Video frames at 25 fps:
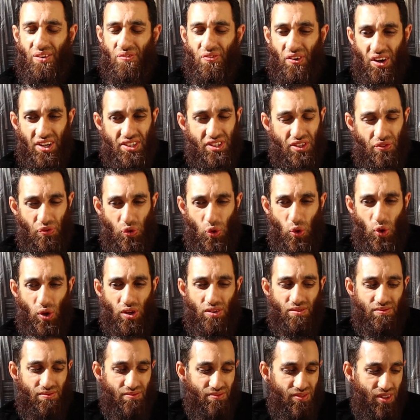first of
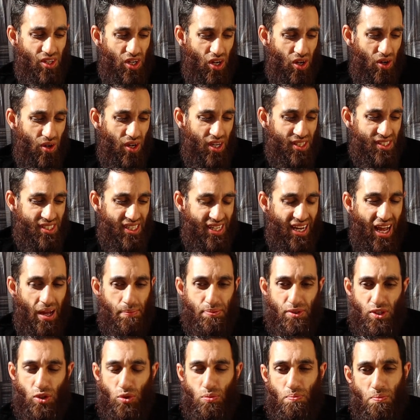all, you know, it's an
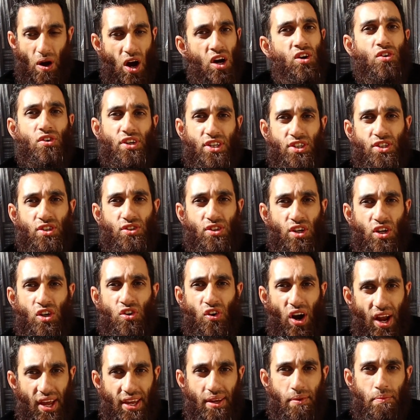absolute mockery to the
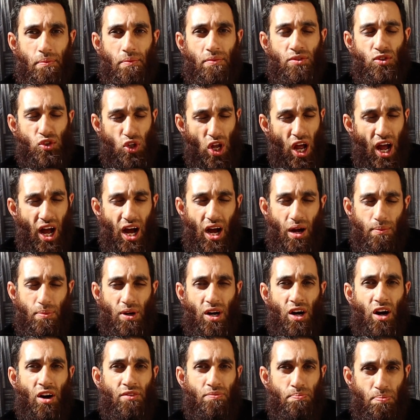great
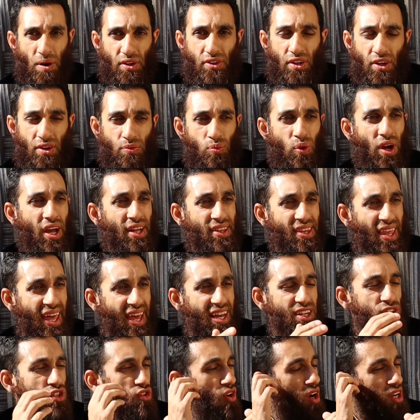sahaba of Badr, where
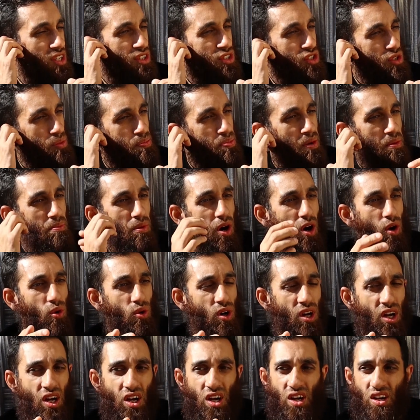they're trying to
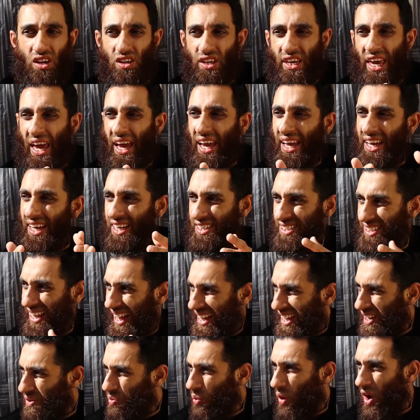promote getting a
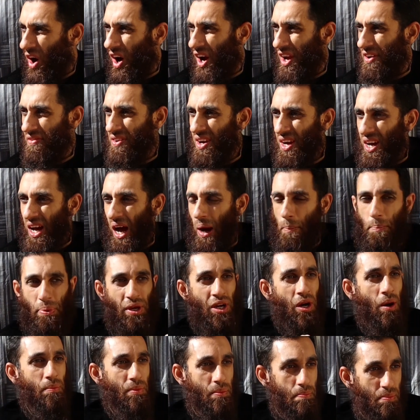second wife and
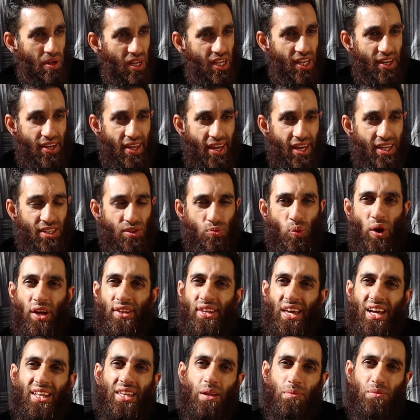becoming millionaires,
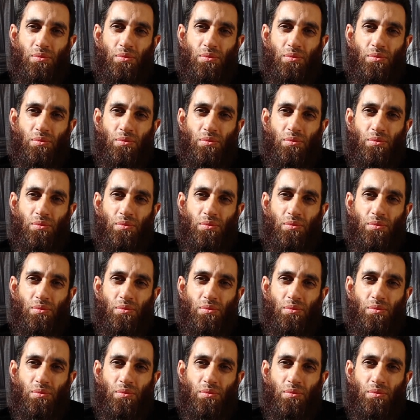where they